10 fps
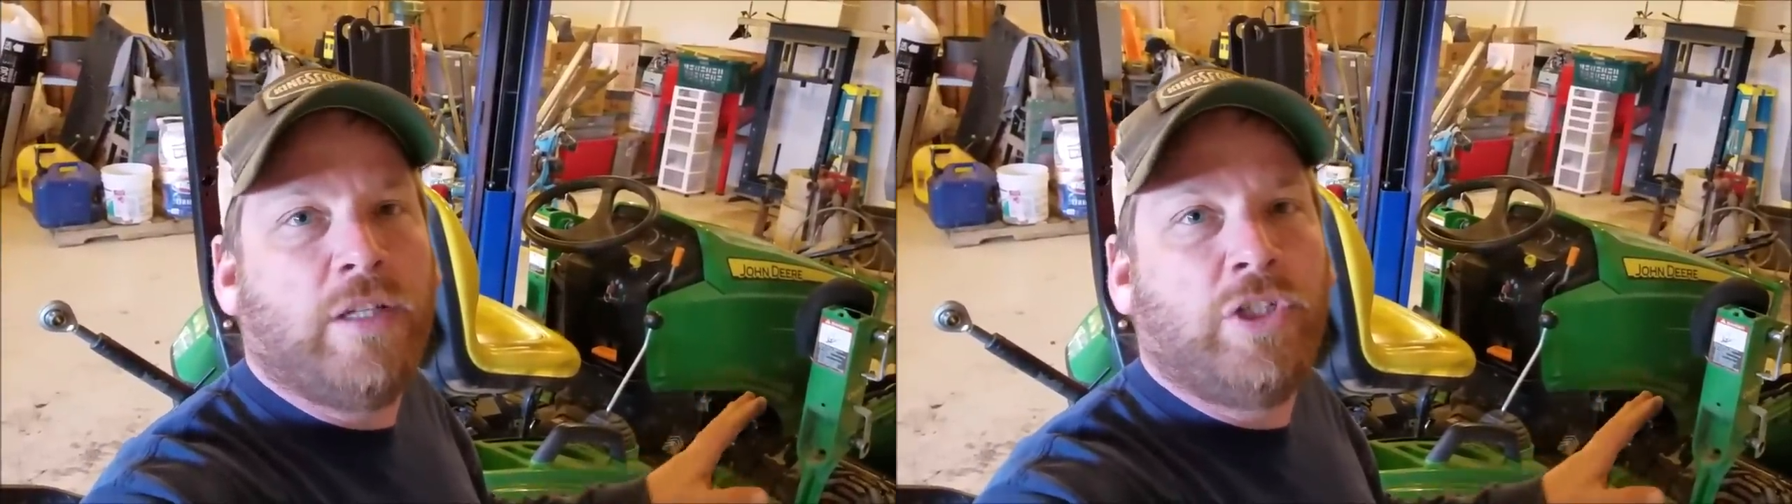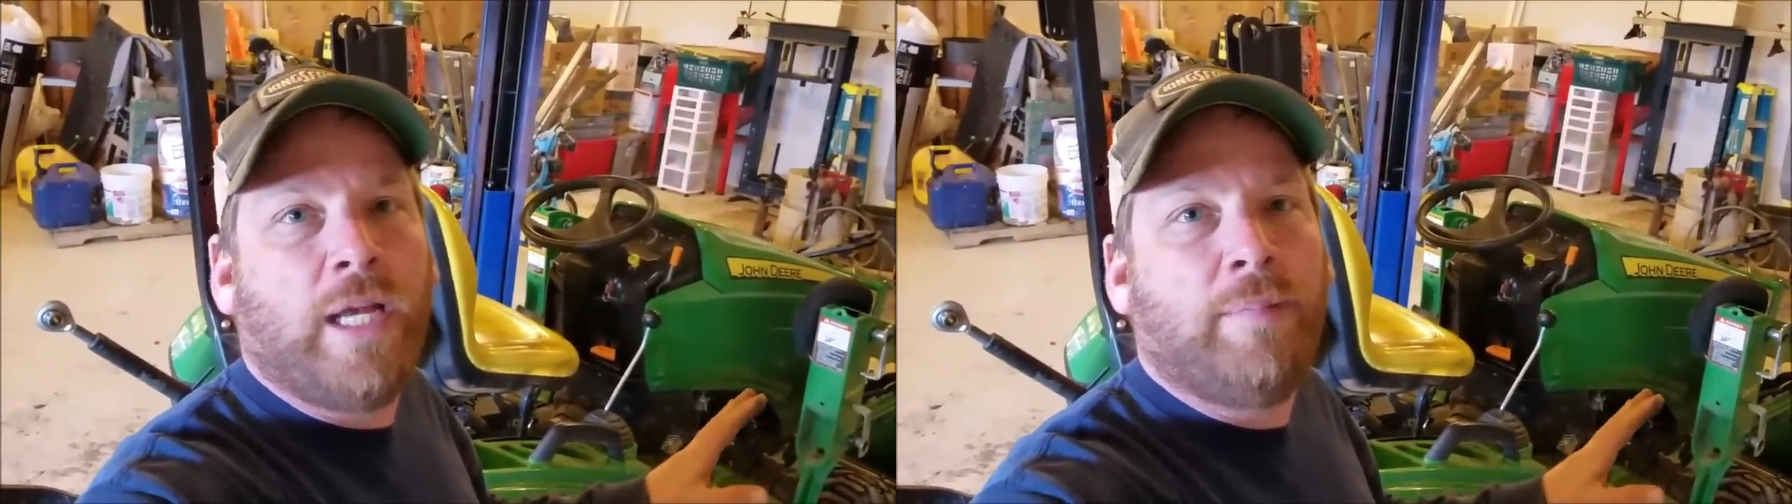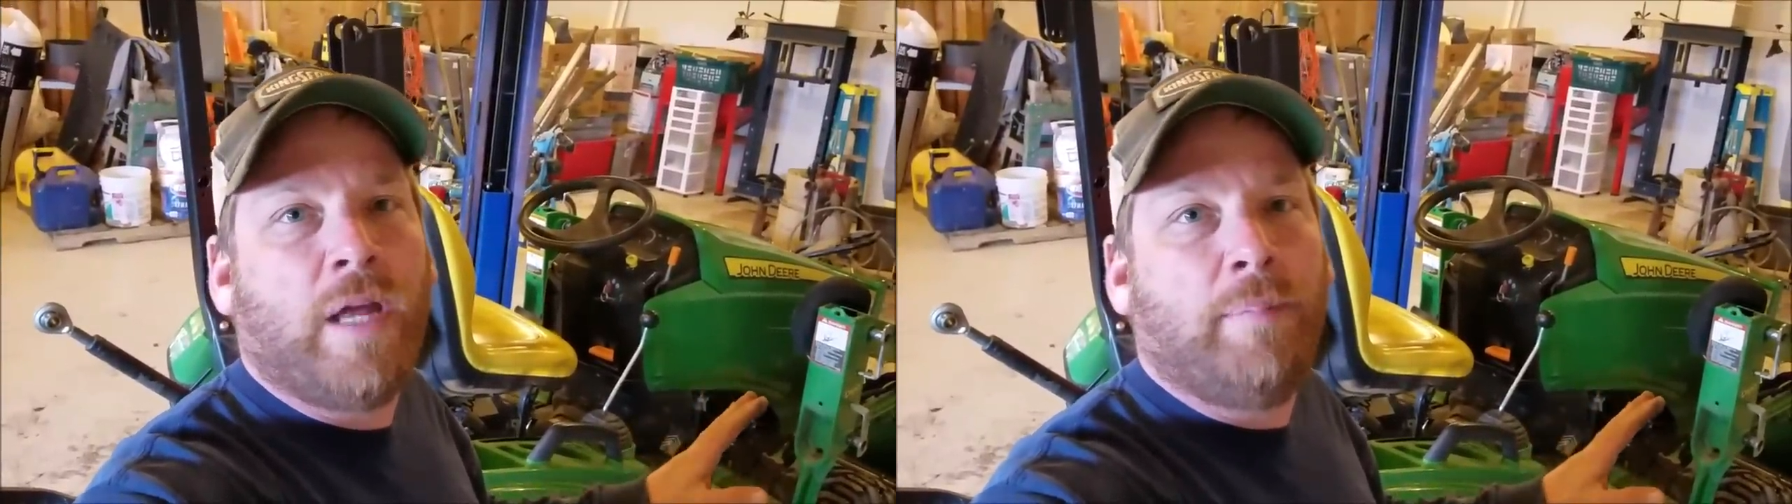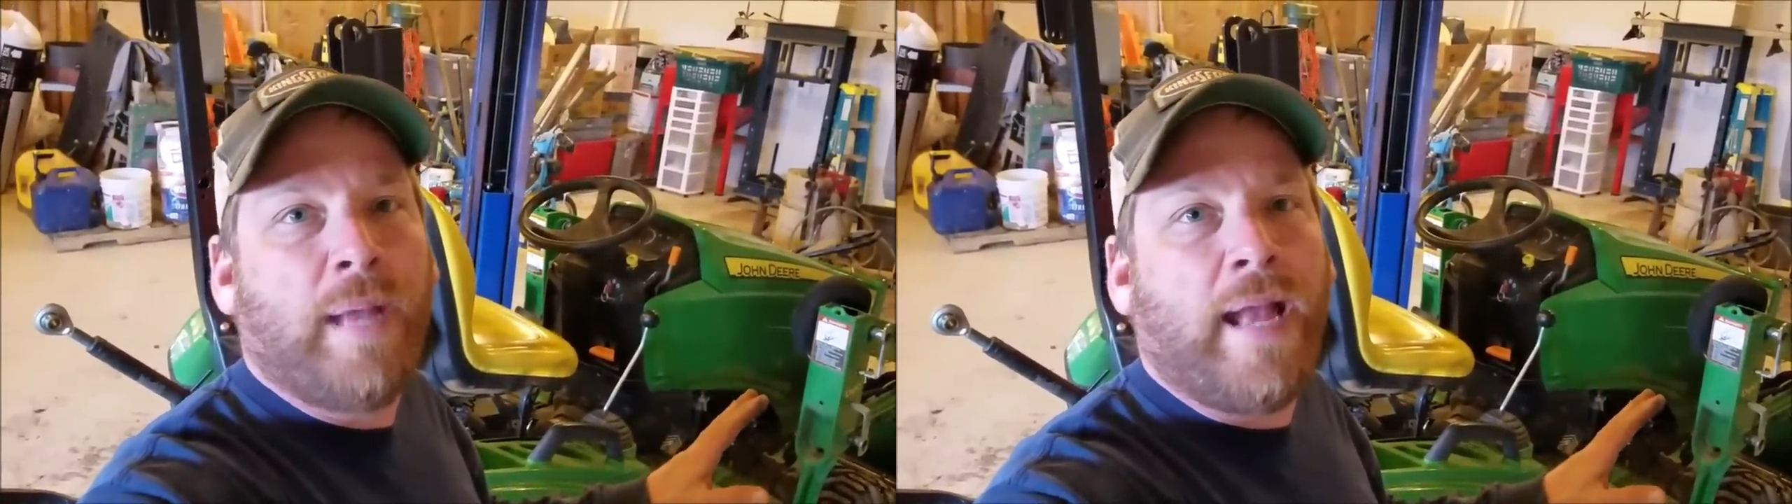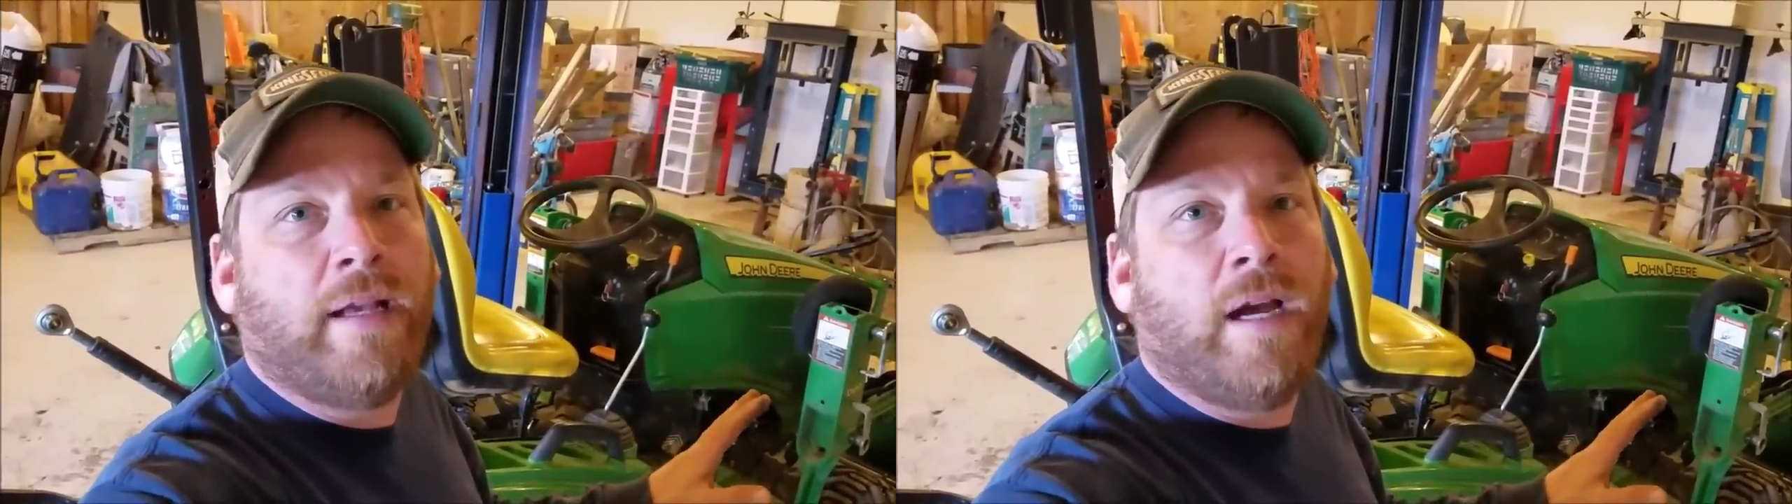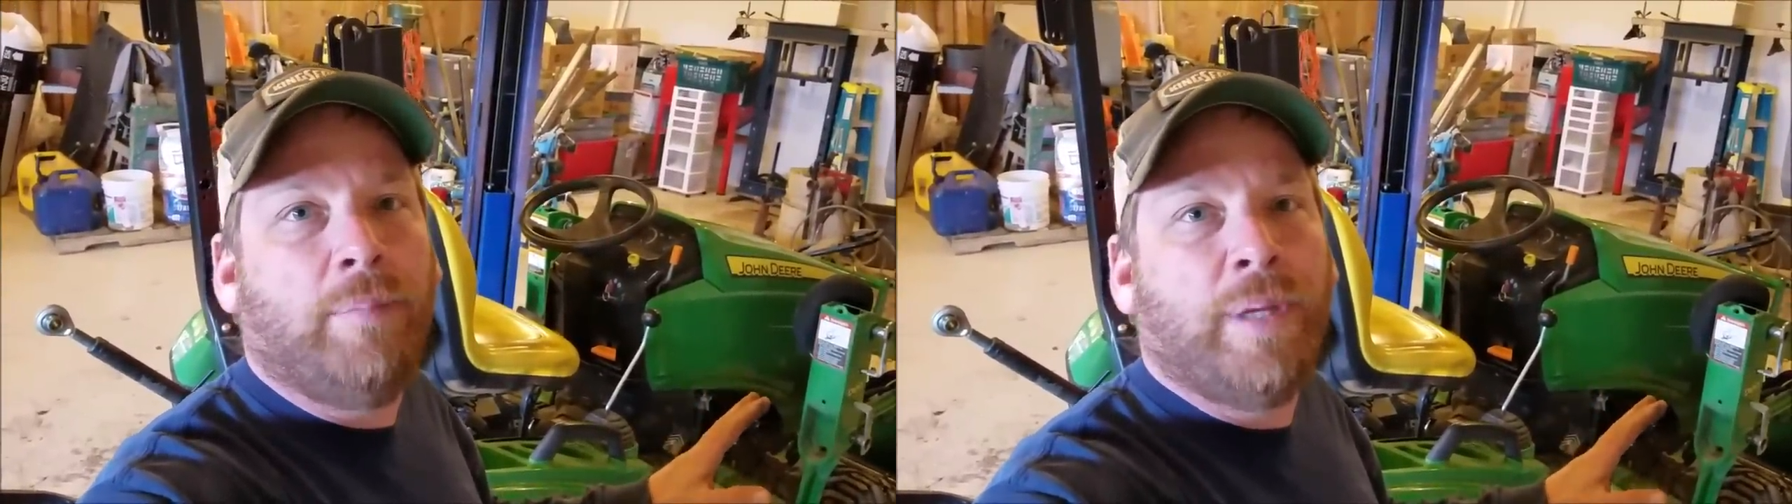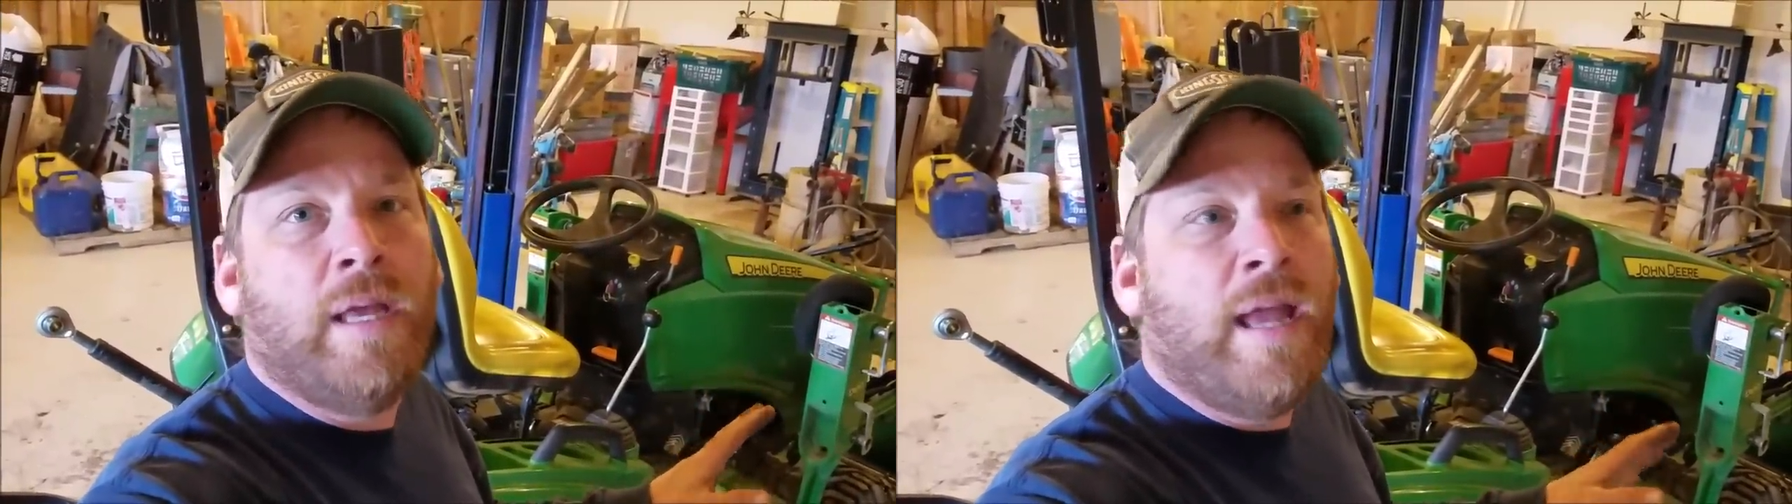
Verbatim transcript: jam nut back up.